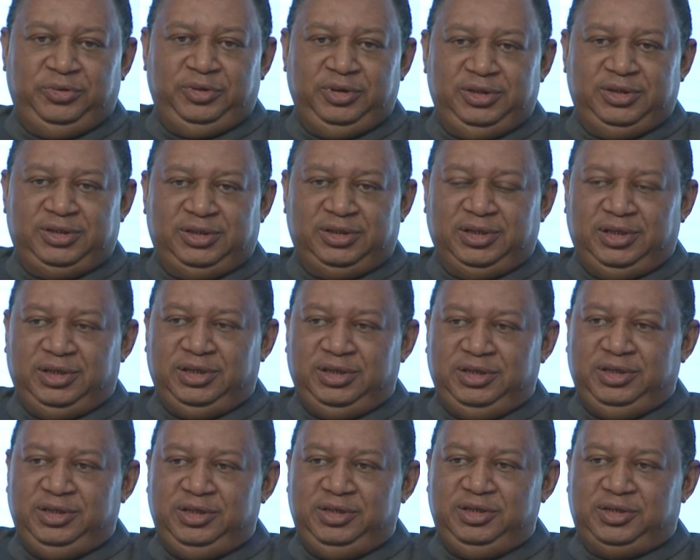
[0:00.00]
this
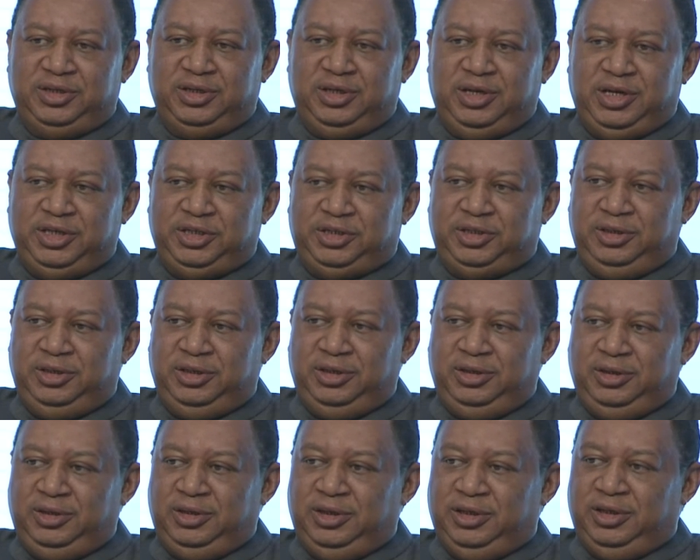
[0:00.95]

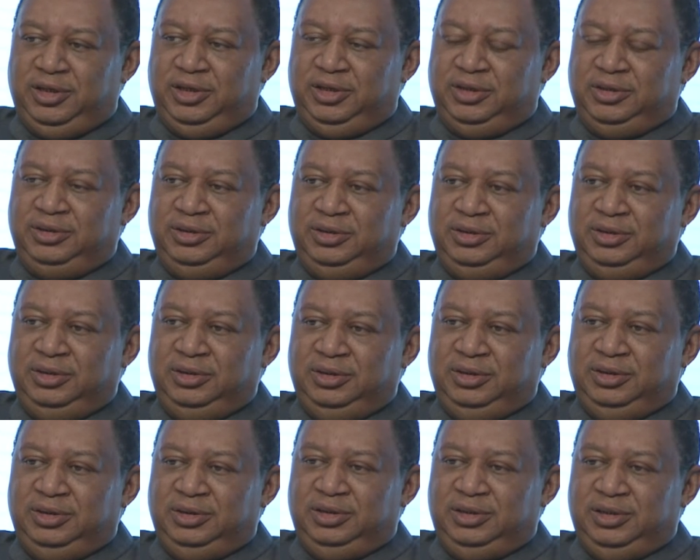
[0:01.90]
international
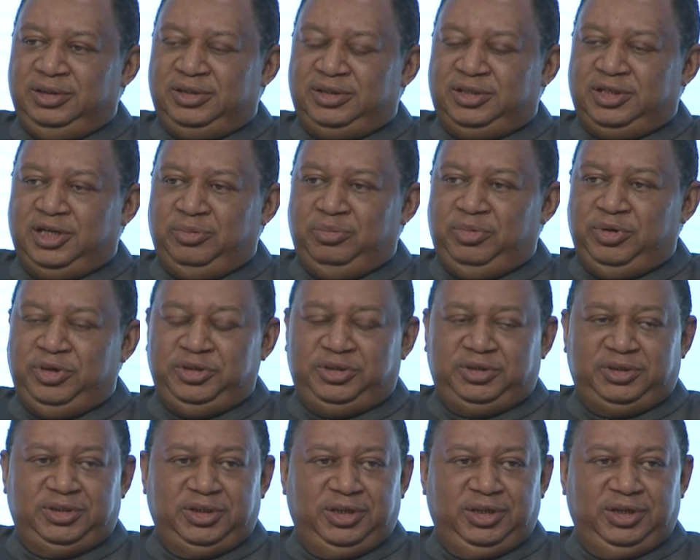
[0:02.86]

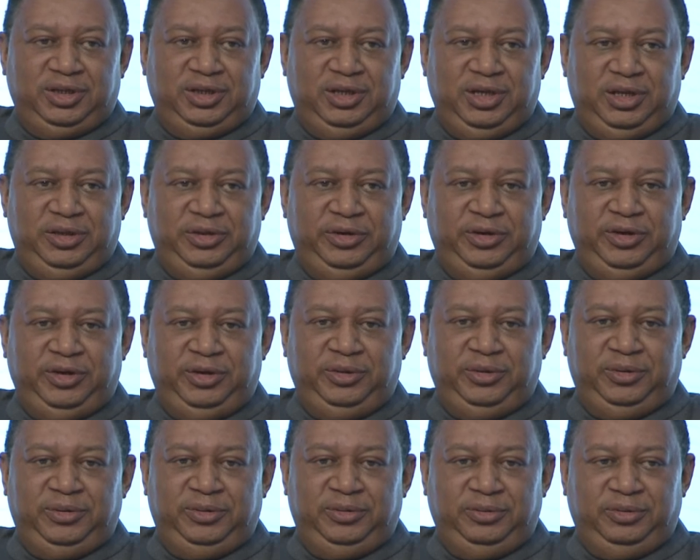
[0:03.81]
established
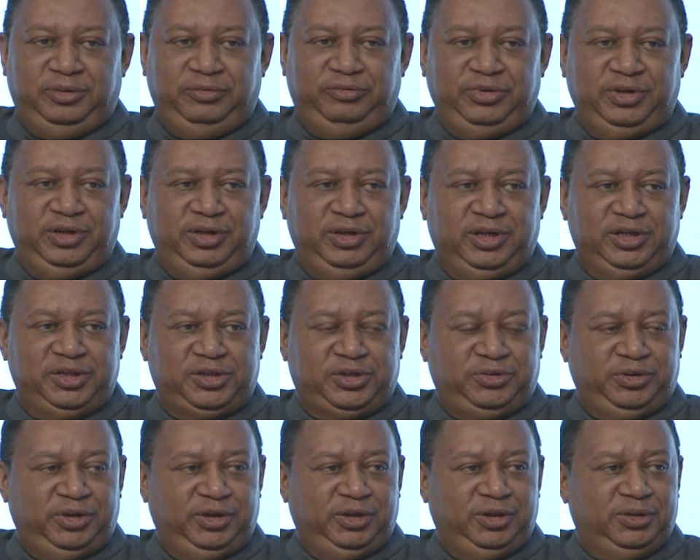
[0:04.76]
gathering of
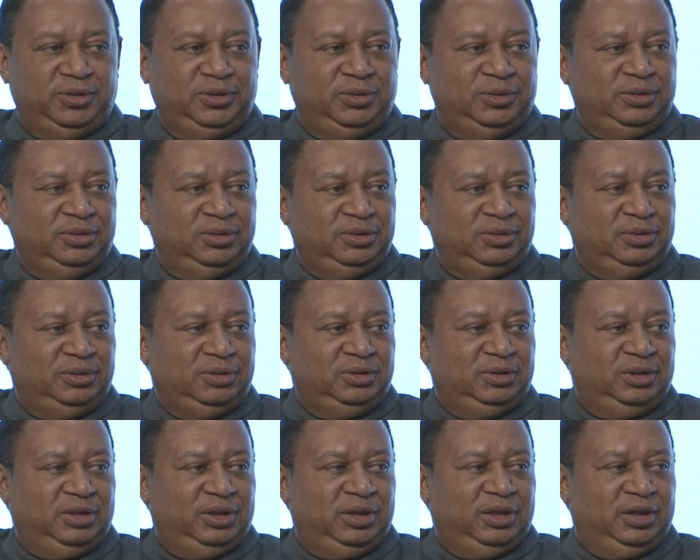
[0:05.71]
industry
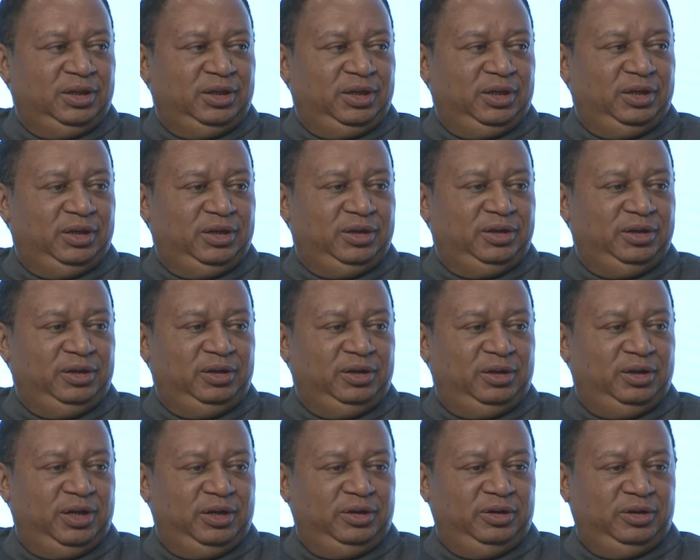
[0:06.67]

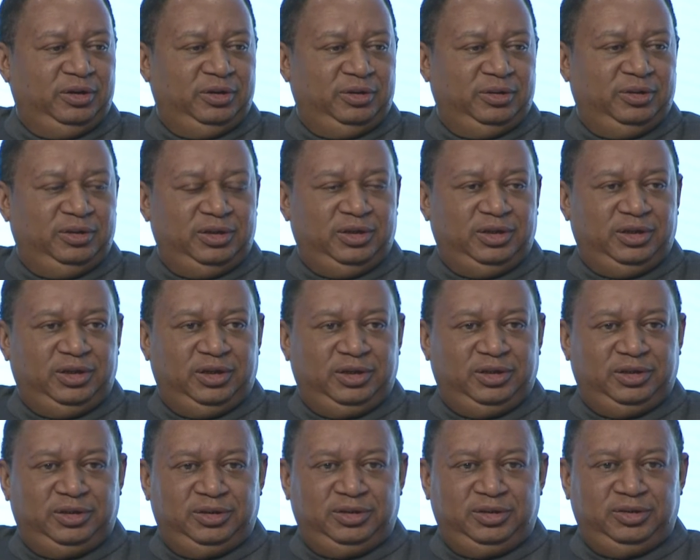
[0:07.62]
in London.
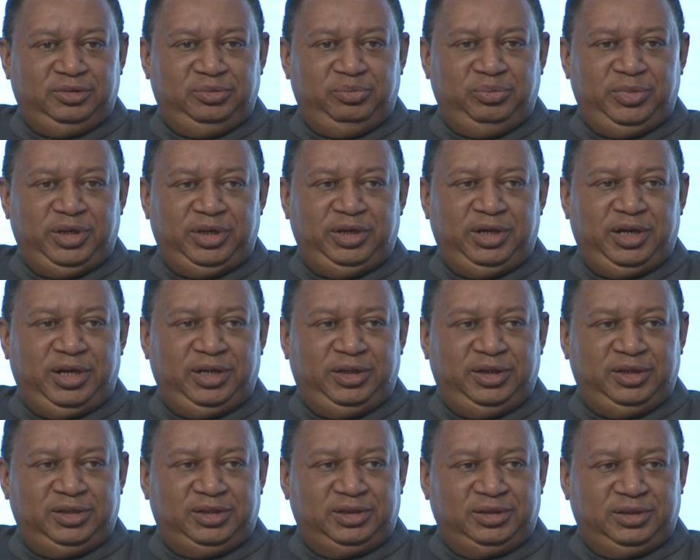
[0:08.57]
Many
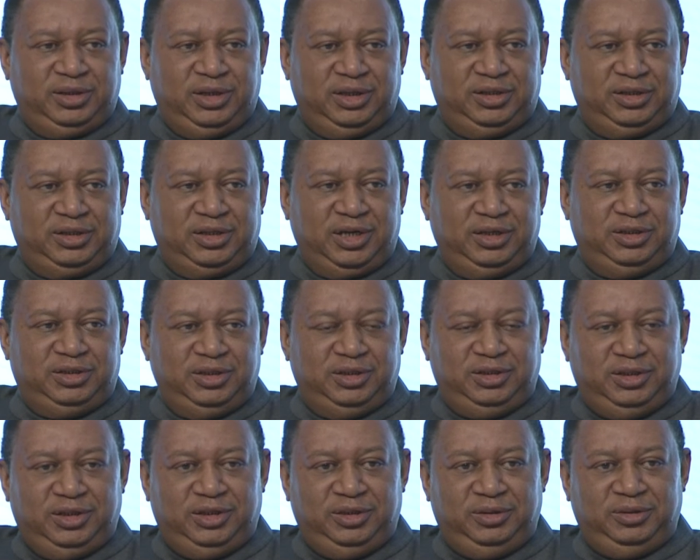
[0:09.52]
others had
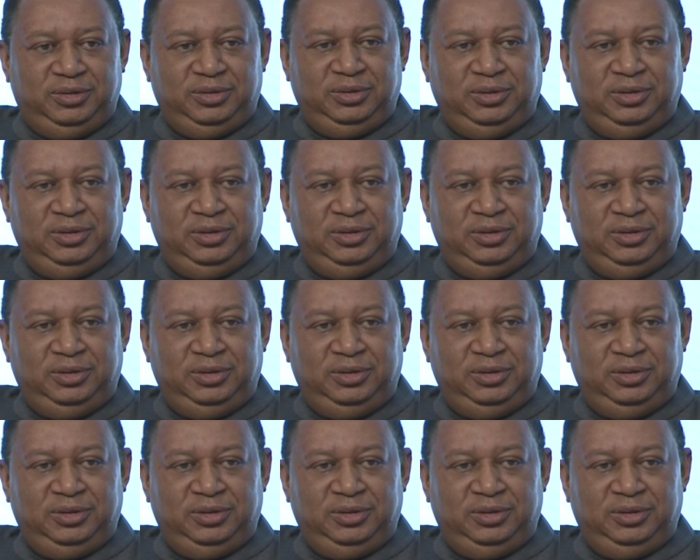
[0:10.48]
started and